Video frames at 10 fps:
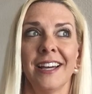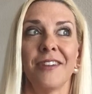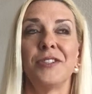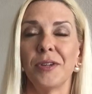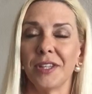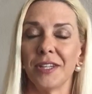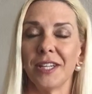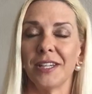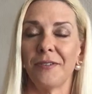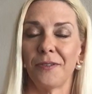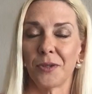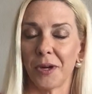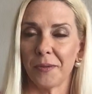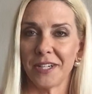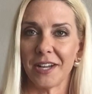the
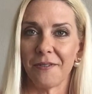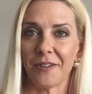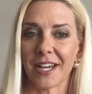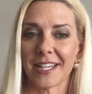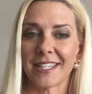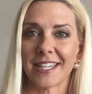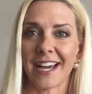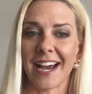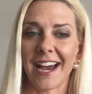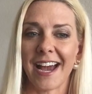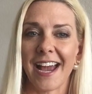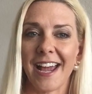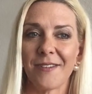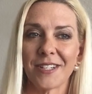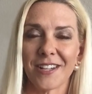21-day fix,
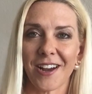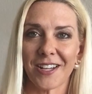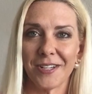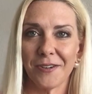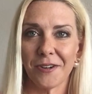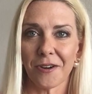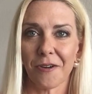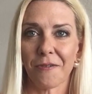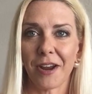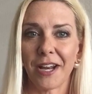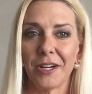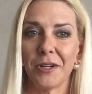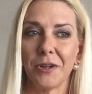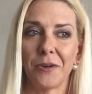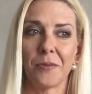I was talking to a girlfriend
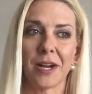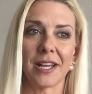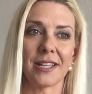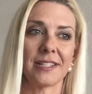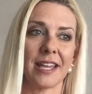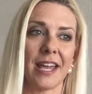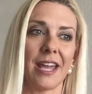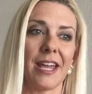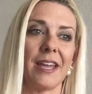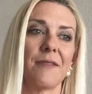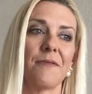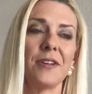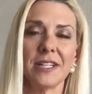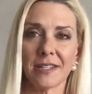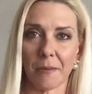who was a
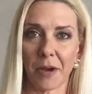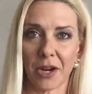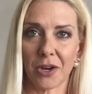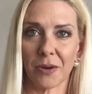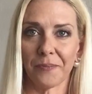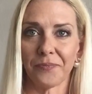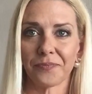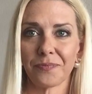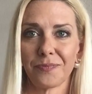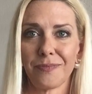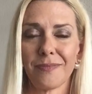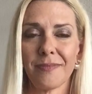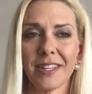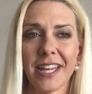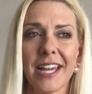fitness competitor.
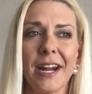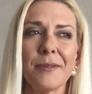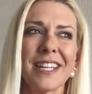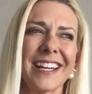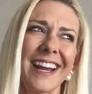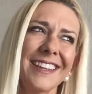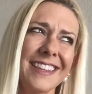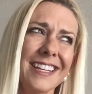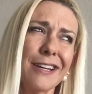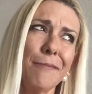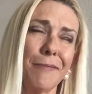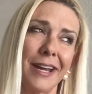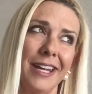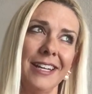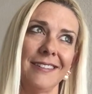And I was like, I think I
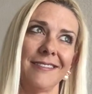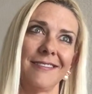might